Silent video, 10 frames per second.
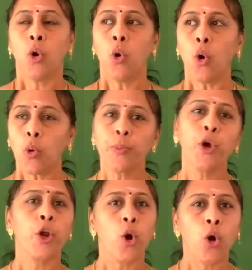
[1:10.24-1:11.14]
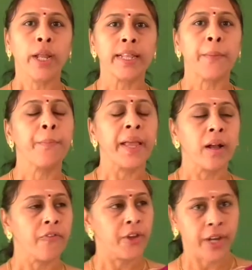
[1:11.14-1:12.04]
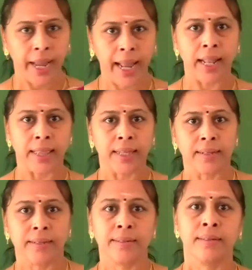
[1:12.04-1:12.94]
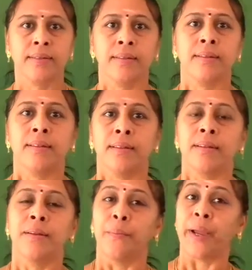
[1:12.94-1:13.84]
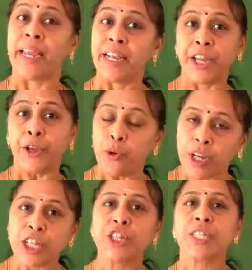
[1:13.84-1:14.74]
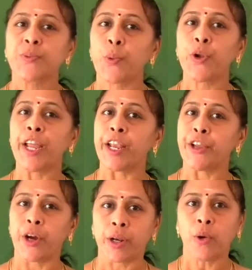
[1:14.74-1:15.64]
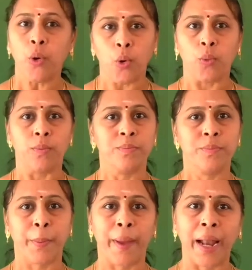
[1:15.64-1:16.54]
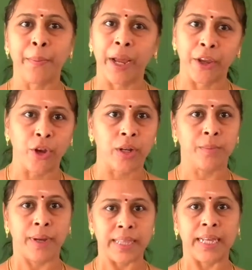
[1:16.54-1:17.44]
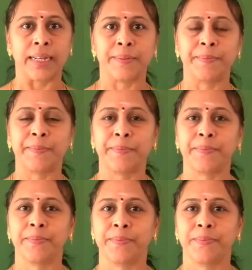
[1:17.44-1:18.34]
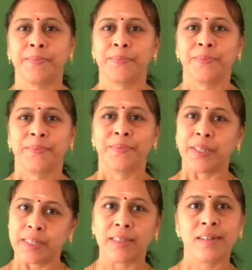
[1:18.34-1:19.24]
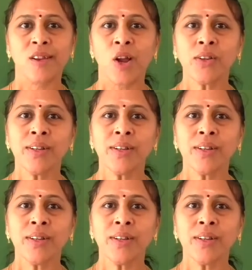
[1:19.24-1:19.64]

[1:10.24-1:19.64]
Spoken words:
Hope you are all in the pink of your health by eating nutritious food in your home prepared by your mother. Is it not?